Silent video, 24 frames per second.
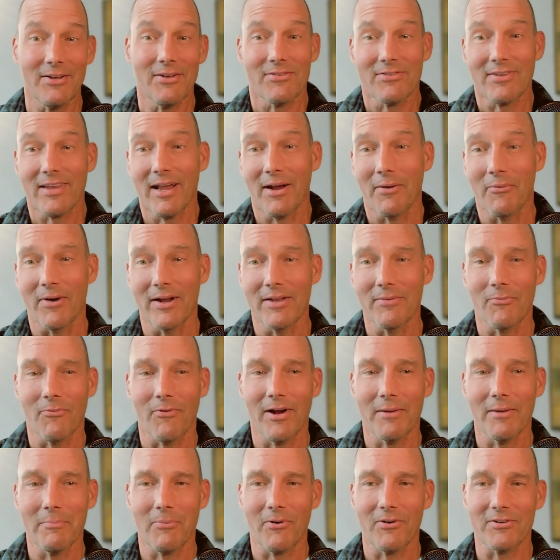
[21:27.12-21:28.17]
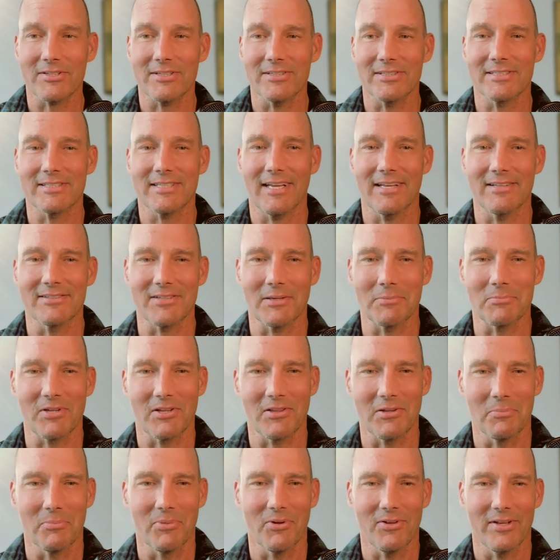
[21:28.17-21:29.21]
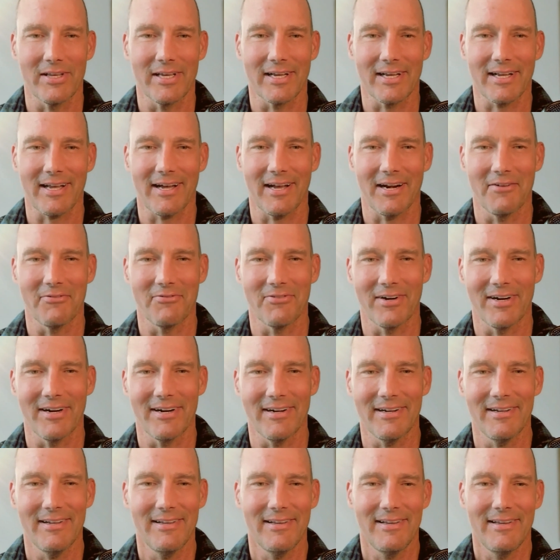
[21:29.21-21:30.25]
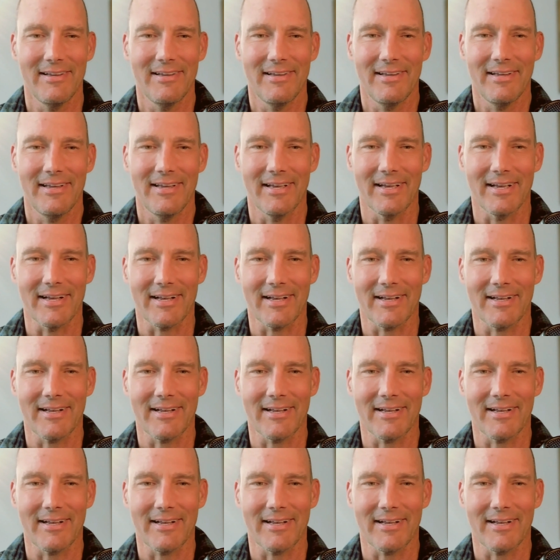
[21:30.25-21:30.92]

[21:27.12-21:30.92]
say, when one person stands up to the bully, it kind of, I think